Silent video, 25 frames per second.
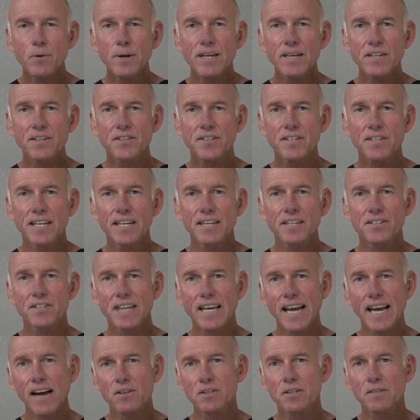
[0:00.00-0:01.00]
decreased in
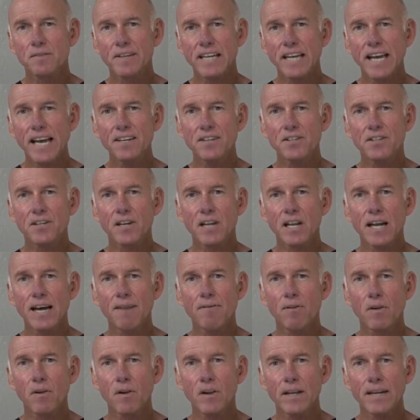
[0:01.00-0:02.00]
its
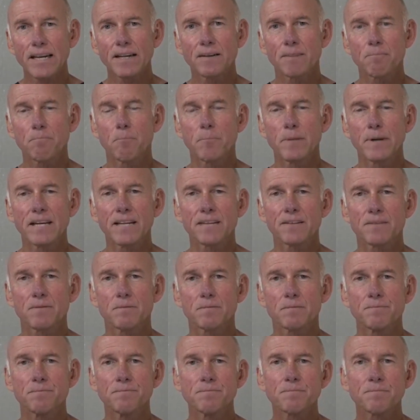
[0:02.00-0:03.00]
calcification level.
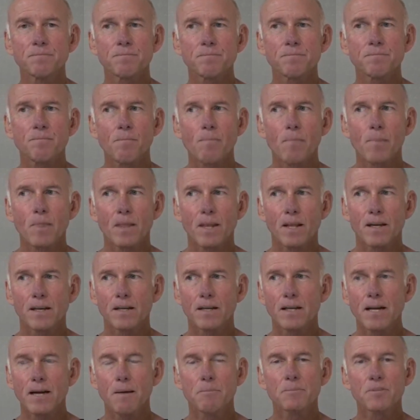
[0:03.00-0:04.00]
It
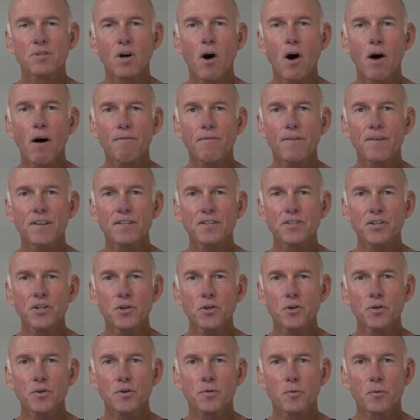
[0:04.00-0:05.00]
comes off of the
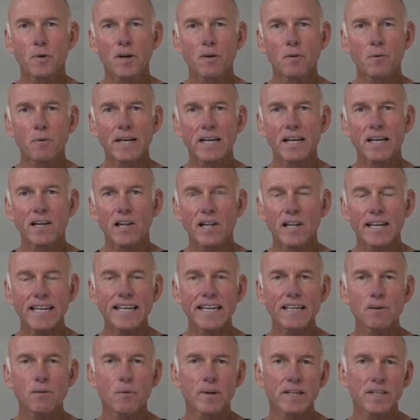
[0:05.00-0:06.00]
tooth when we
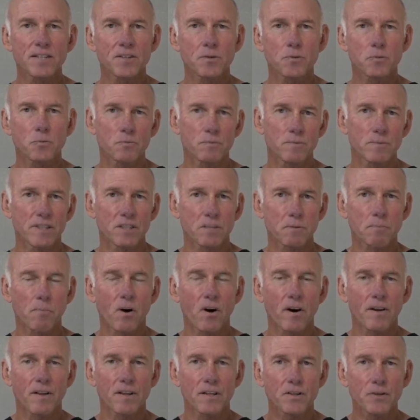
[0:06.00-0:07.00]
clean, which
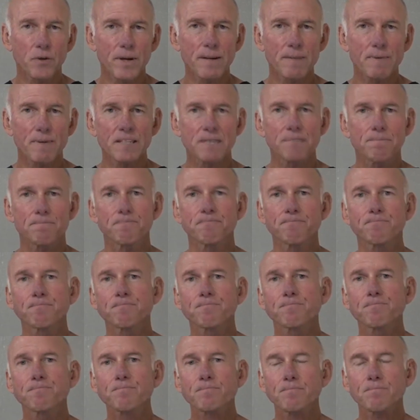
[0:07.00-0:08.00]
is part of the treatment.
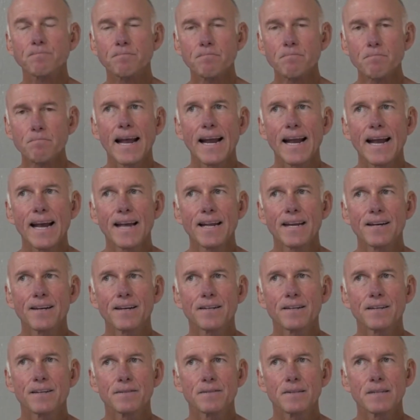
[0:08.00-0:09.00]

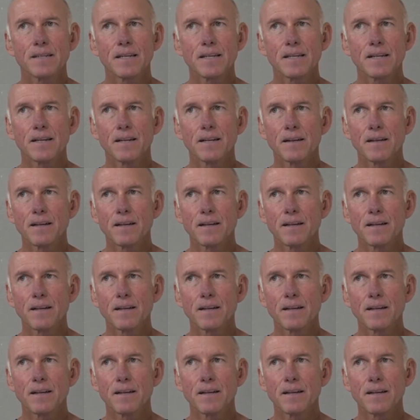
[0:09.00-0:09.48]
And